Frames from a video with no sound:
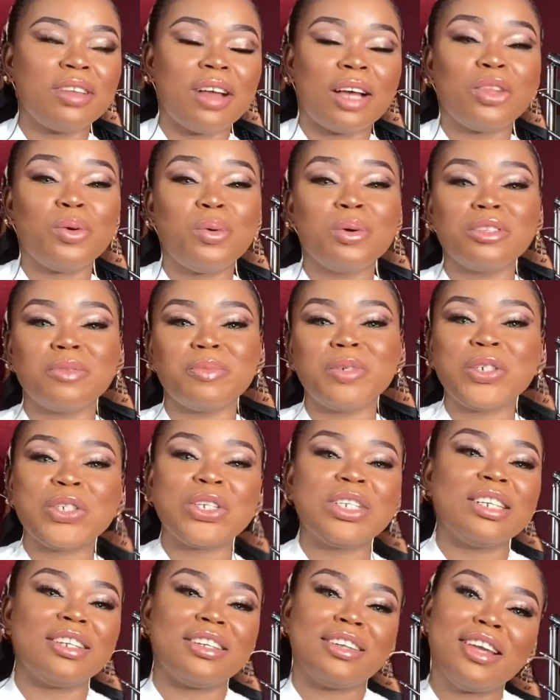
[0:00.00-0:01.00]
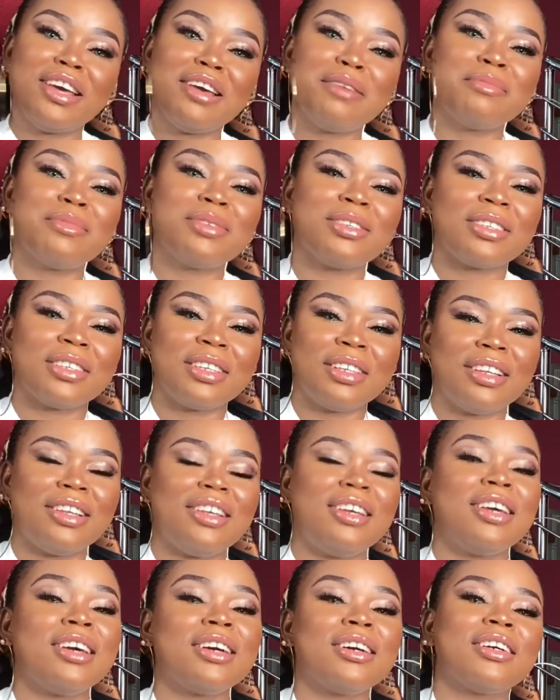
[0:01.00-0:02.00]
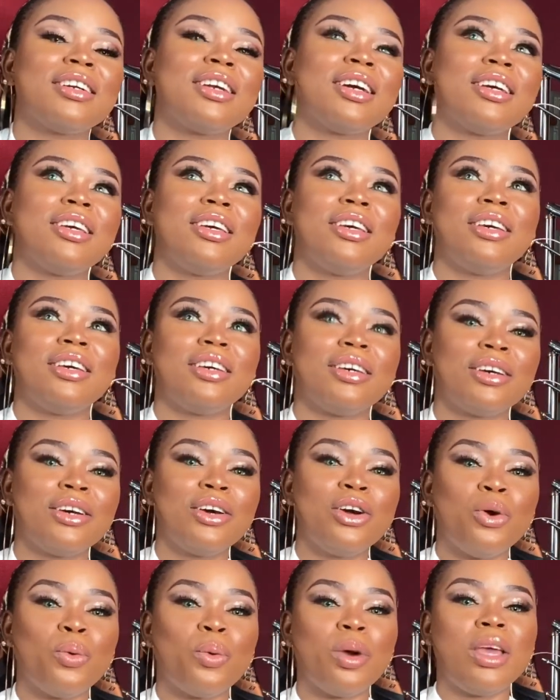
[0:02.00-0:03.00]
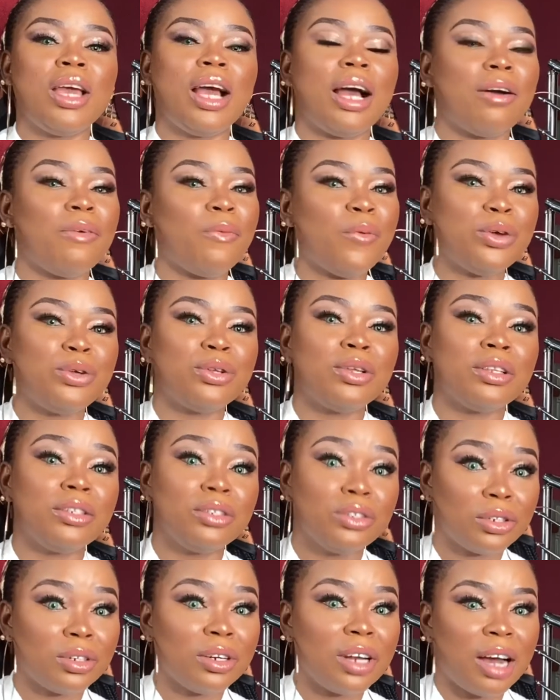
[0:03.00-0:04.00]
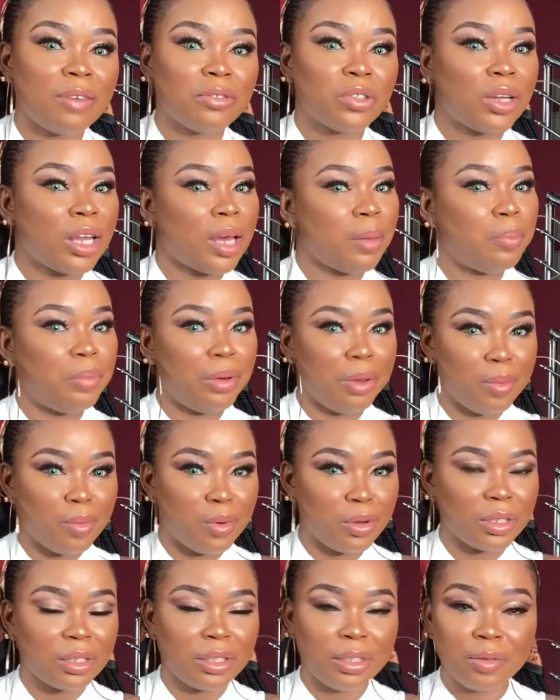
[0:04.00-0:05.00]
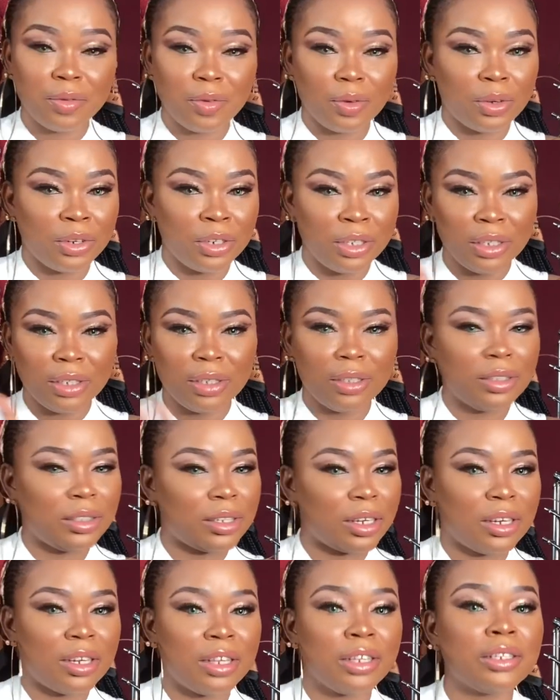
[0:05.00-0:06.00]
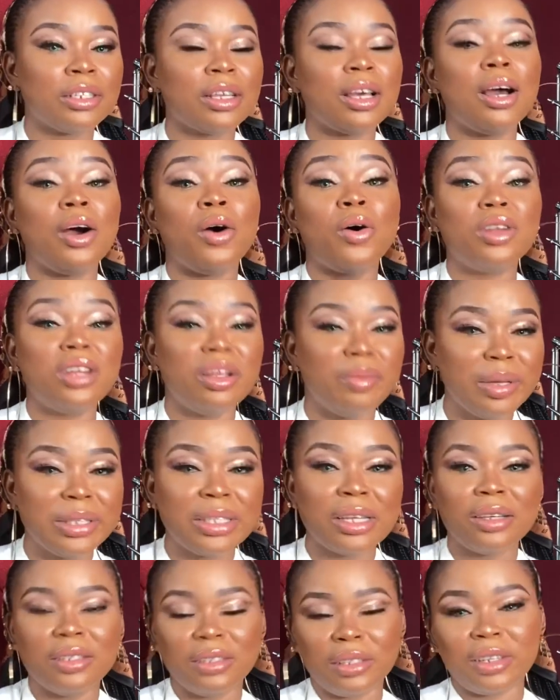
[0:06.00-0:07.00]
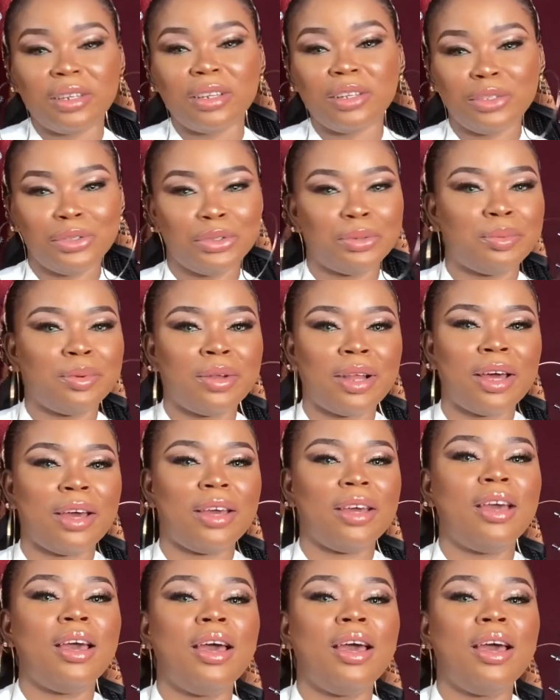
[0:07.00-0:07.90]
I don't want to mention their names in Ghana here, where you literally have to like pay monthly for internet, unlimited internet supply.